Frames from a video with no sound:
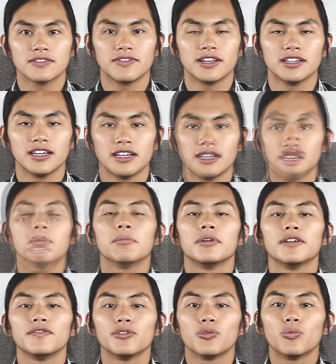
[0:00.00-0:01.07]
of identity. But
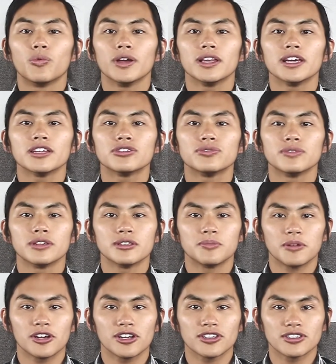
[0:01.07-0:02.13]
if you're willing to
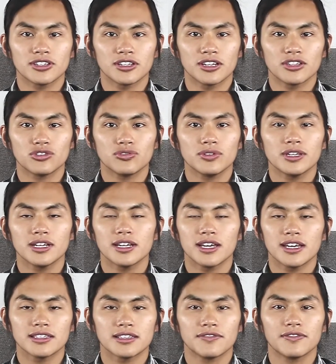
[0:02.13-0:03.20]
experience it and treat it
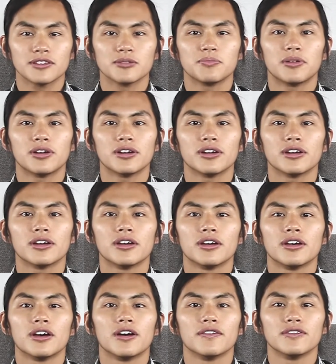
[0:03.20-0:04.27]
as if it's part
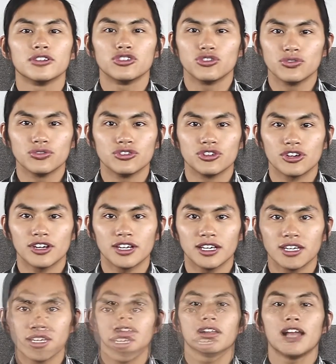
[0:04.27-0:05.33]
of this new journey,
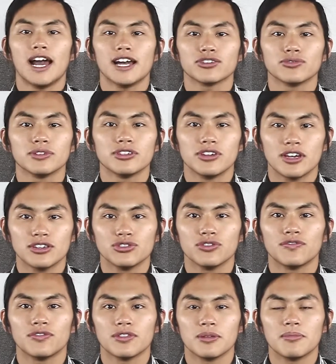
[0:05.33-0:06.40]
it'll actually change you
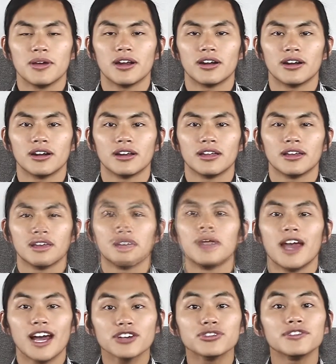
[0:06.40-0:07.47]
for the better. You
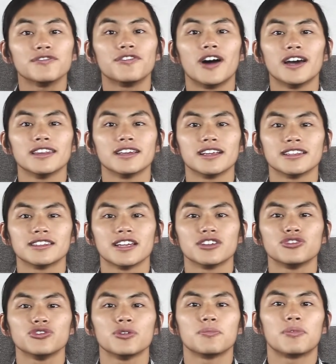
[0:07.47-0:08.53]
may actually find that it
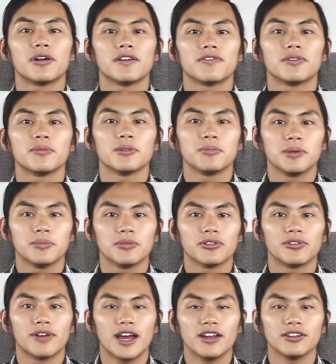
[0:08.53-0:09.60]
sets you apart from the
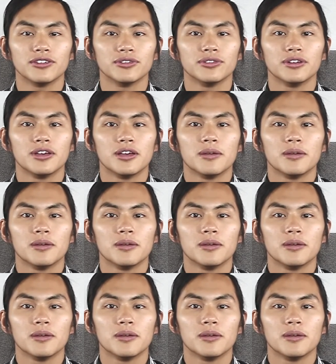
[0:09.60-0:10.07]
people around you